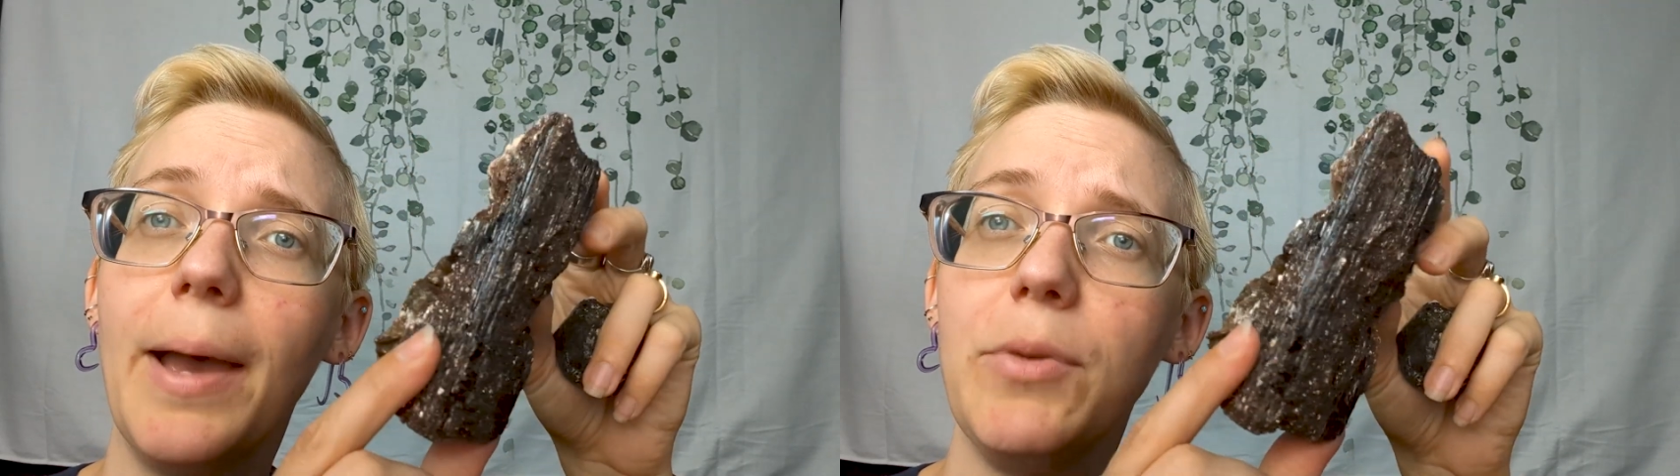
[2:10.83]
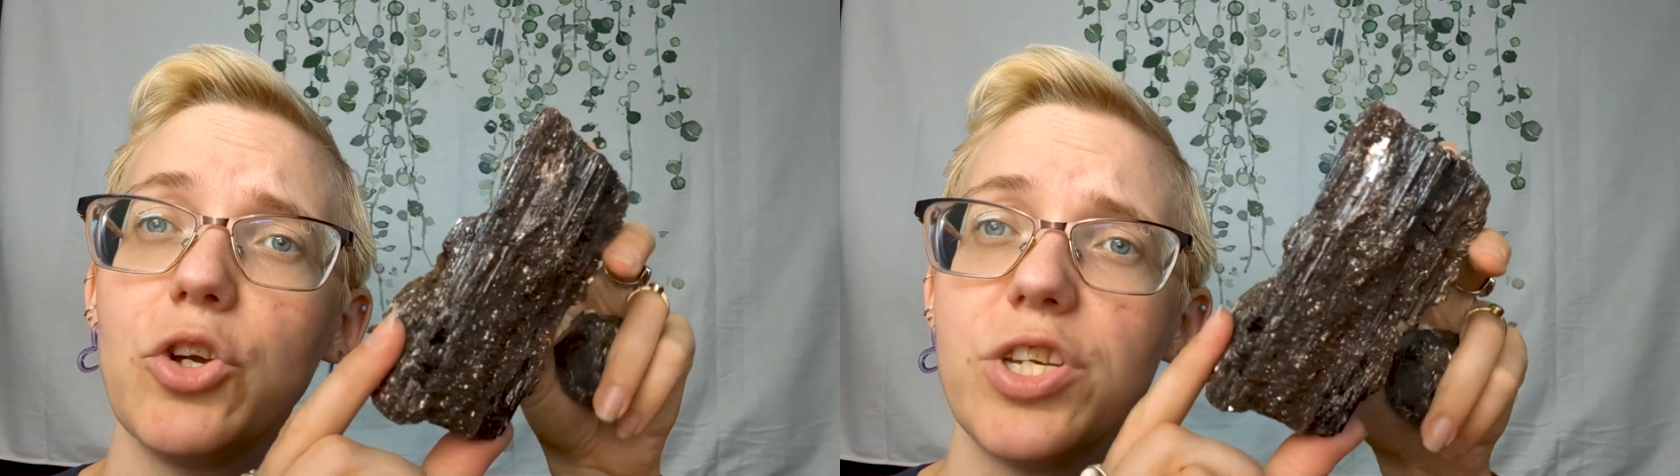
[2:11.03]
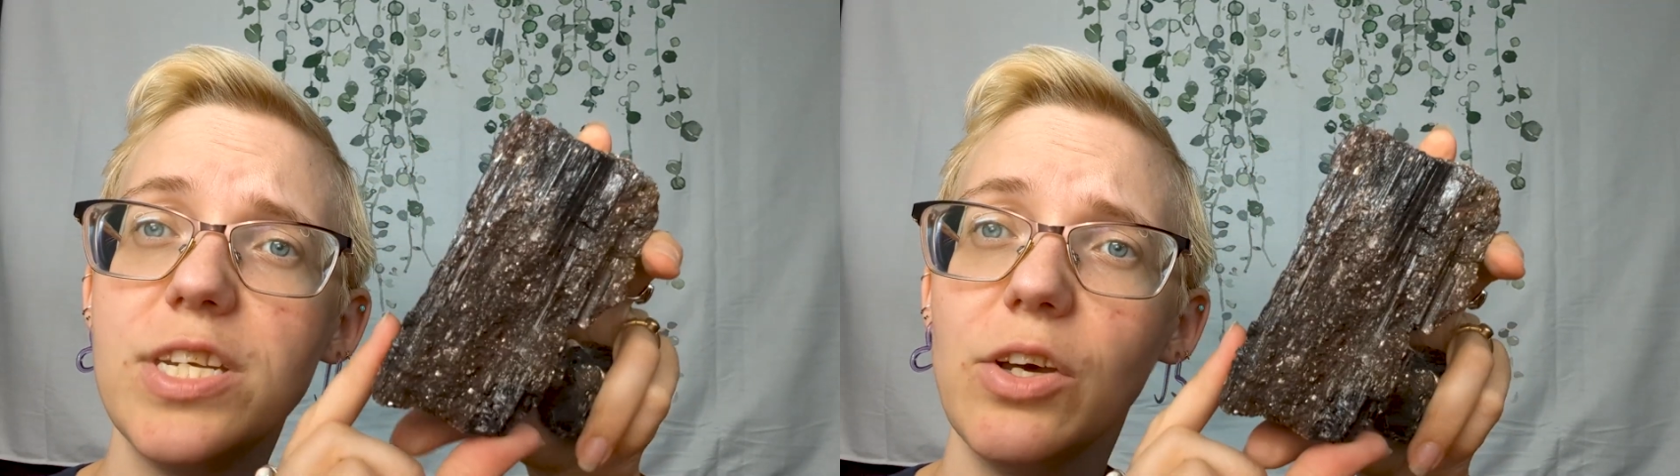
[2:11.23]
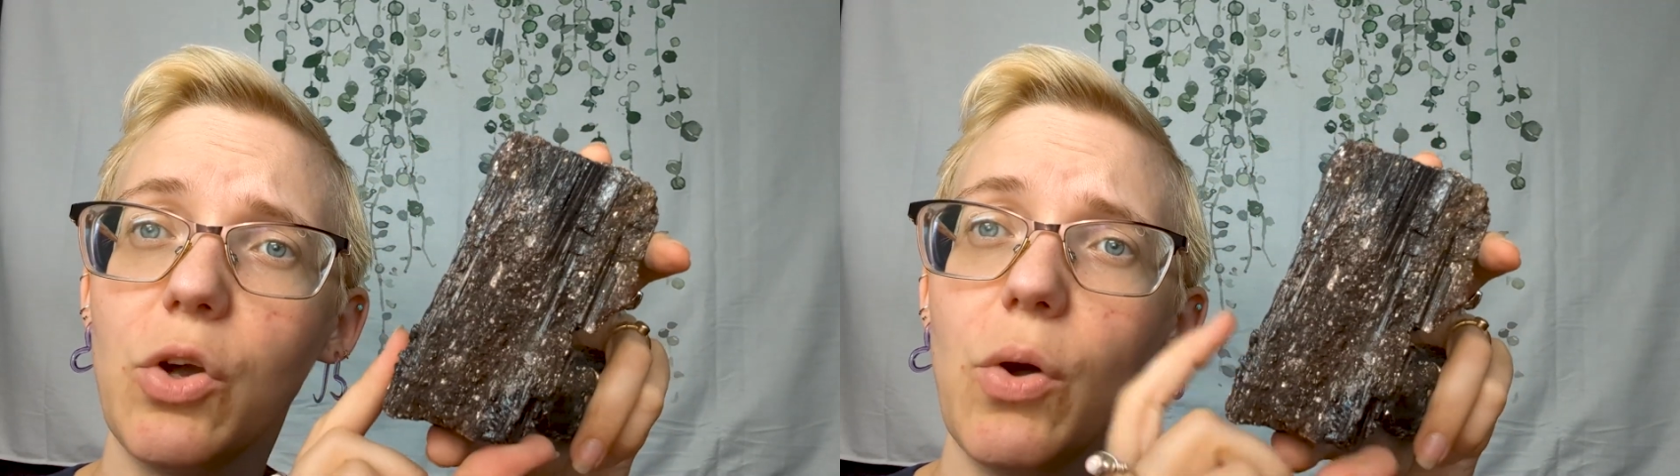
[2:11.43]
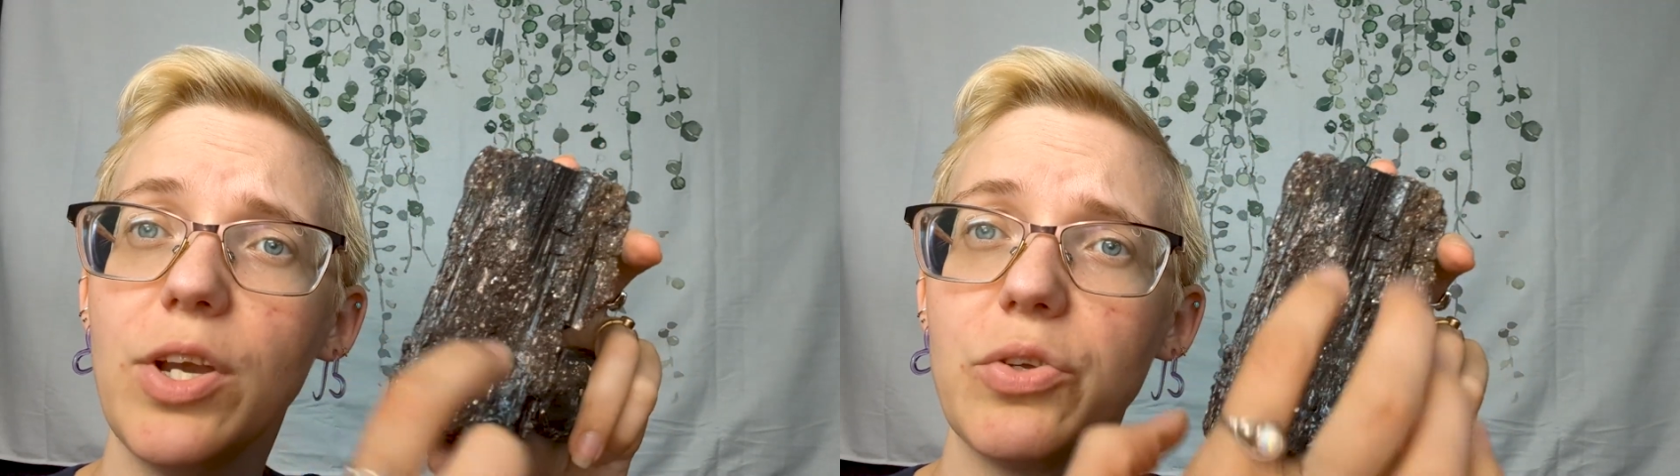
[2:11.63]
You're still
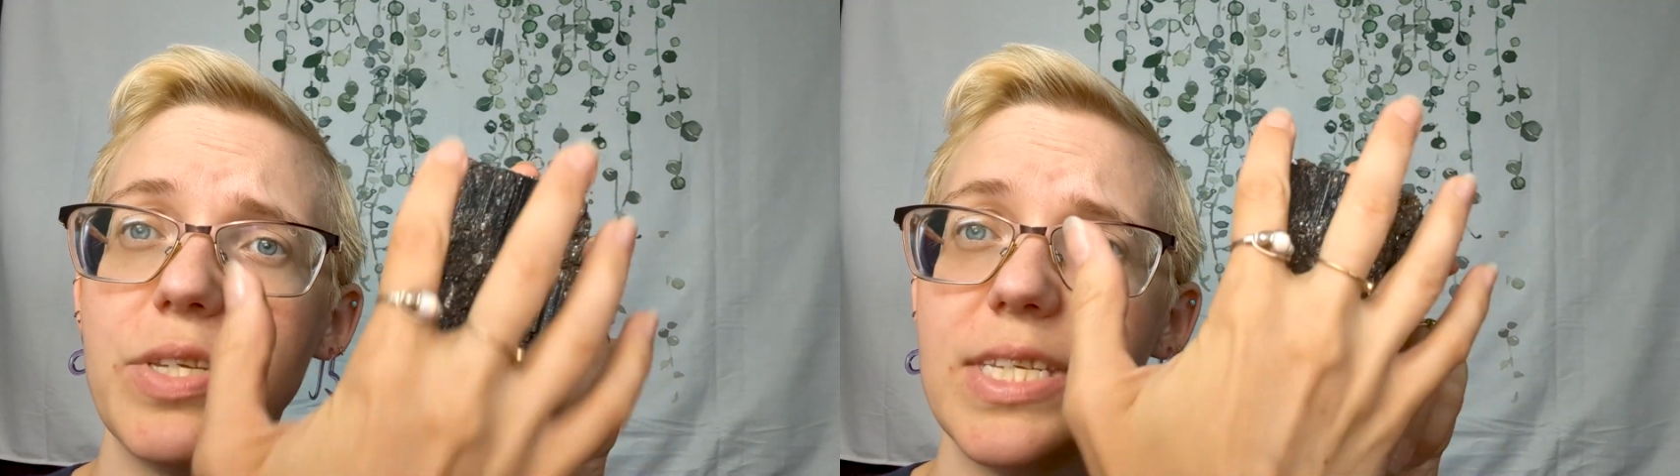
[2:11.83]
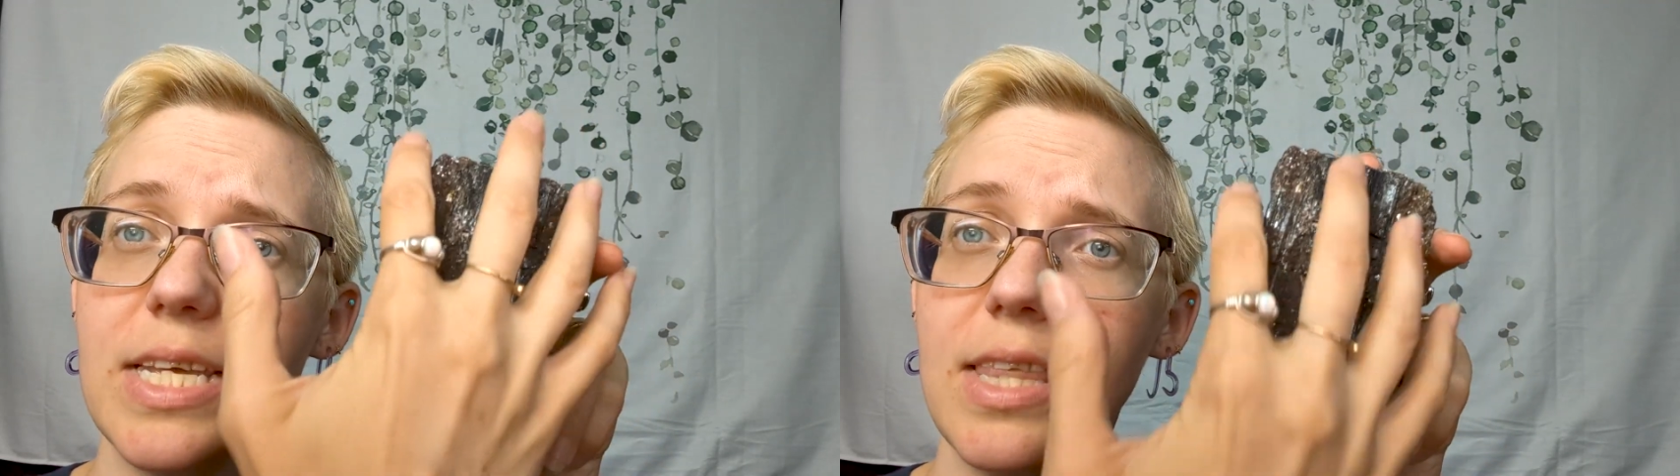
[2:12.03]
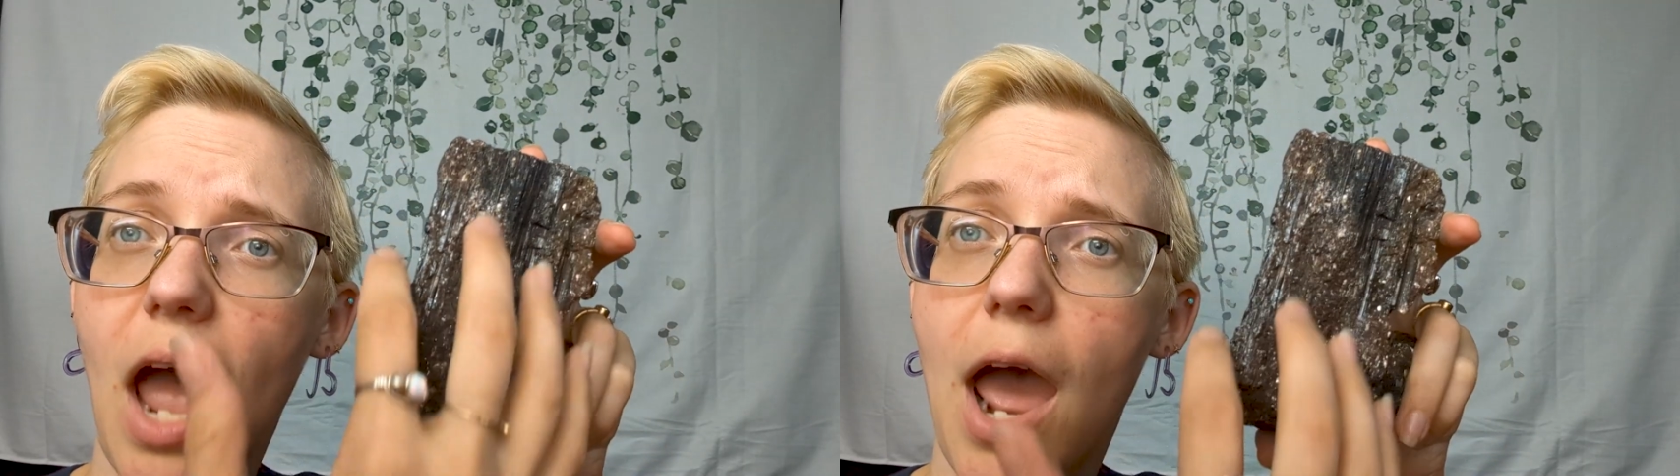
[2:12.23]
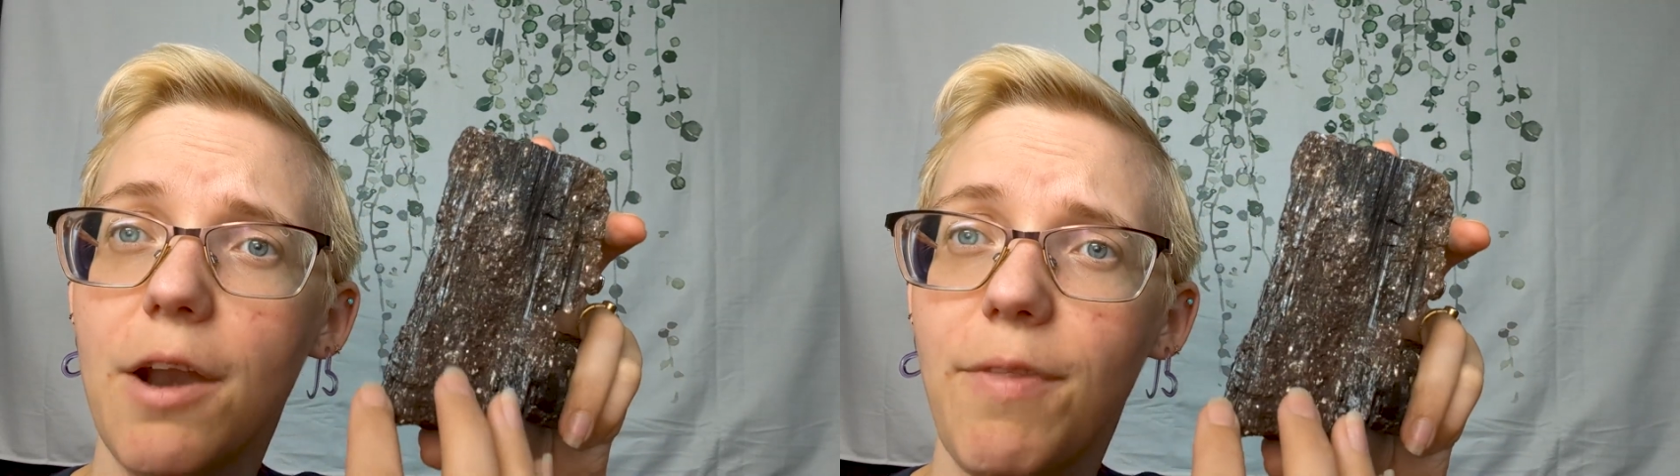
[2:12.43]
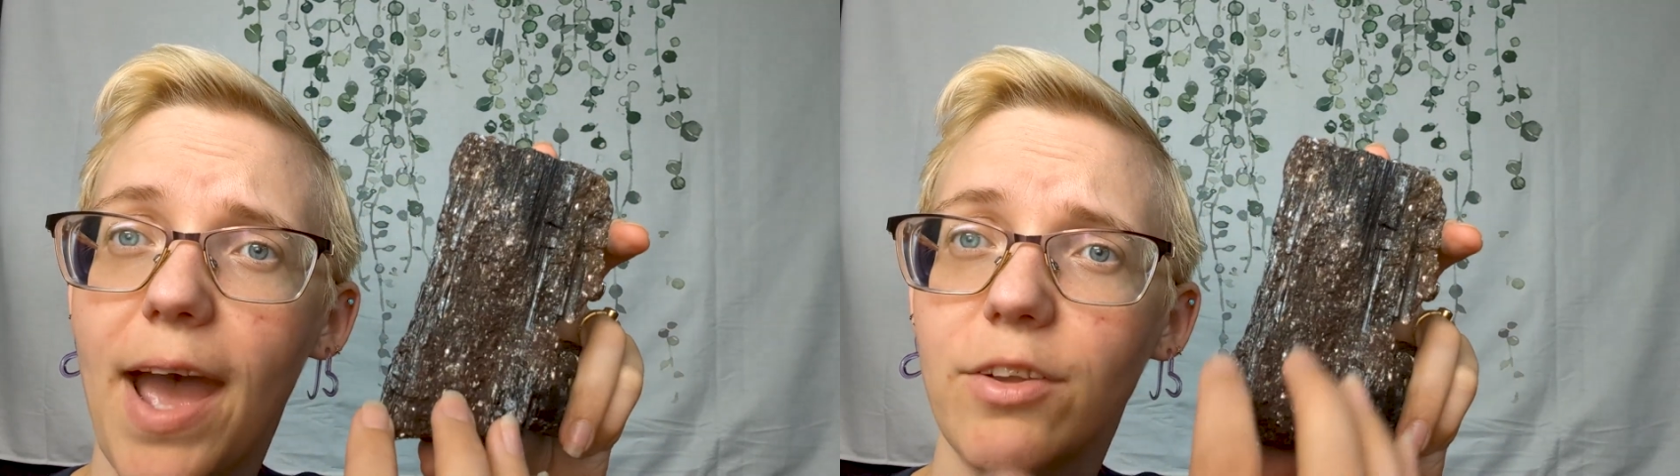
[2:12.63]
going to see kind
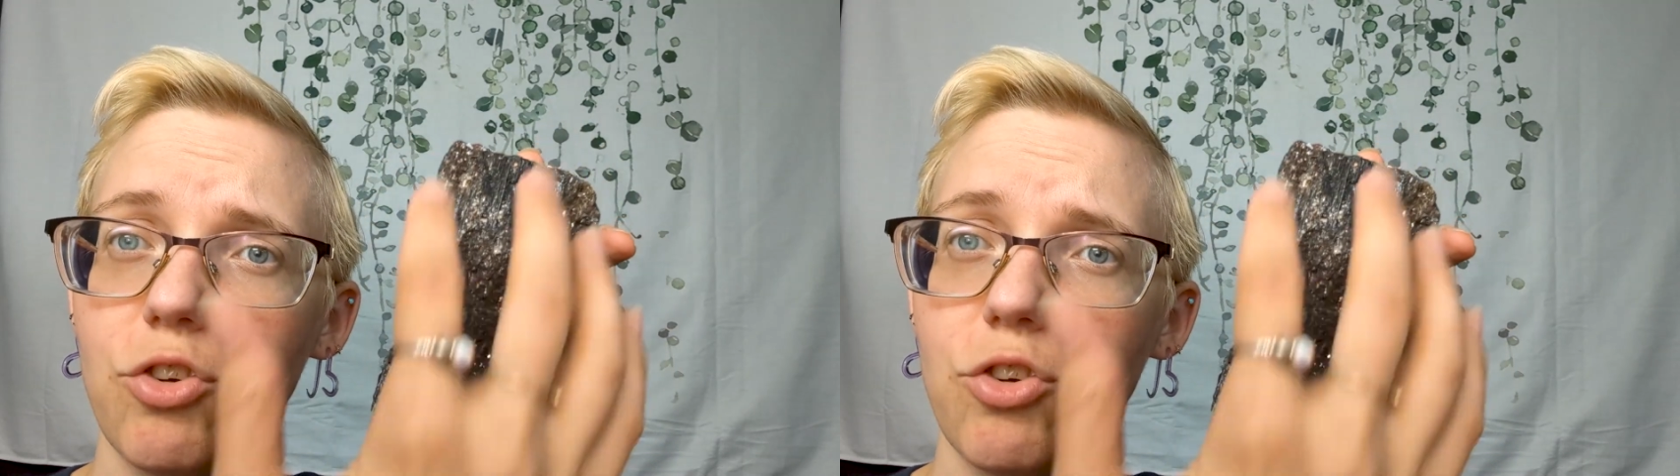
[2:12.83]
of that